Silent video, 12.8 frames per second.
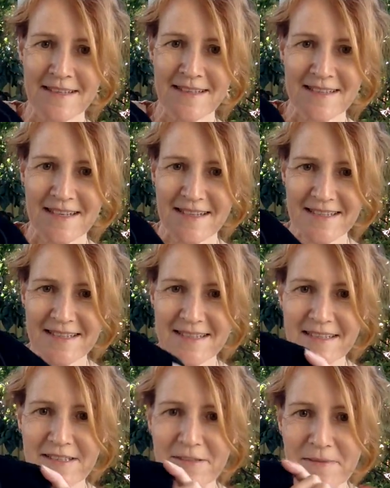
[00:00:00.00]
It's hard to
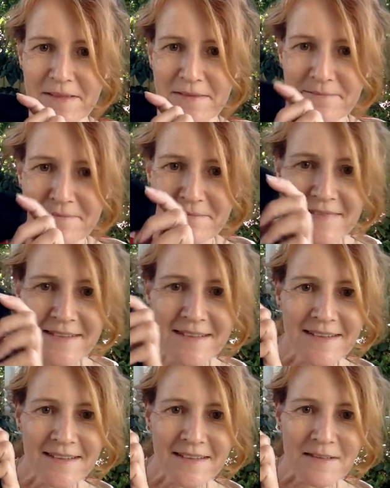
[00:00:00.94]
see them. The
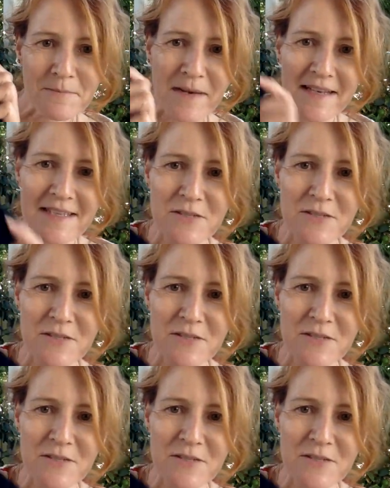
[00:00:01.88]
black